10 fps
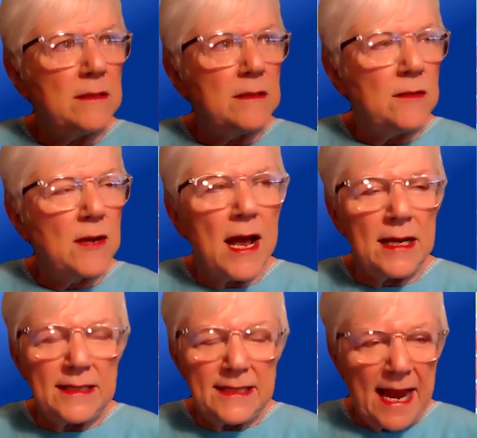
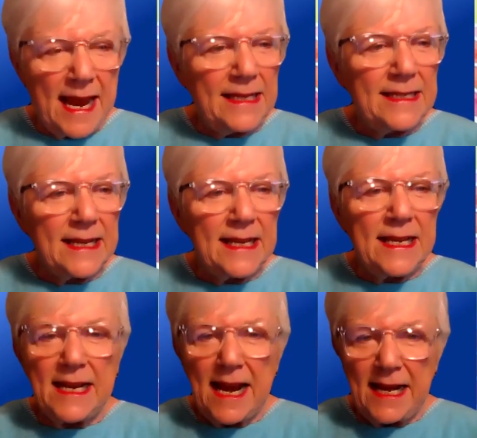United States and
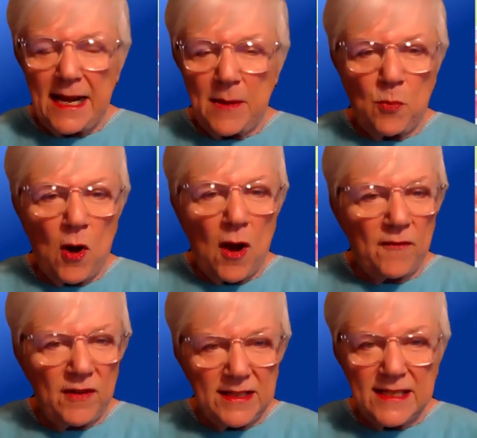Canadian
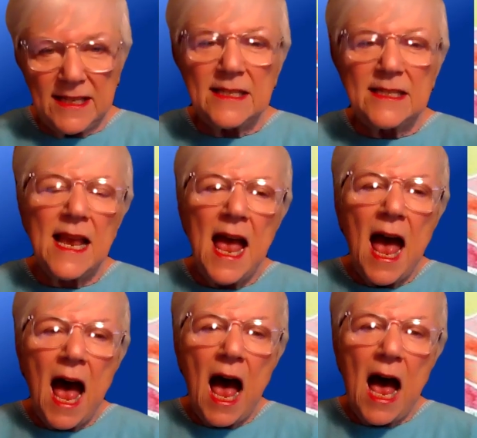provinces
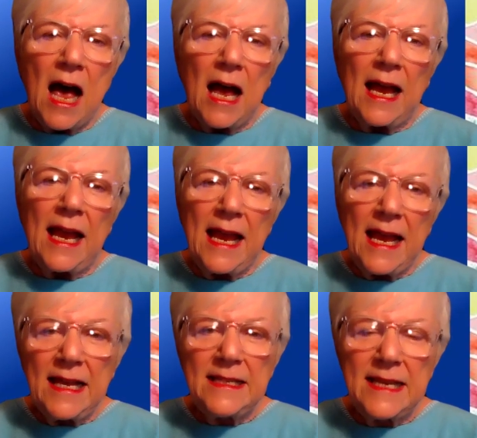
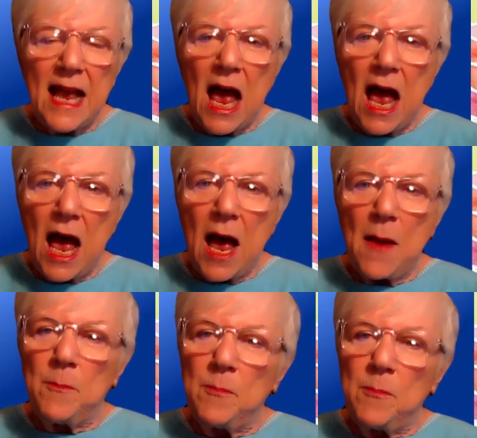is the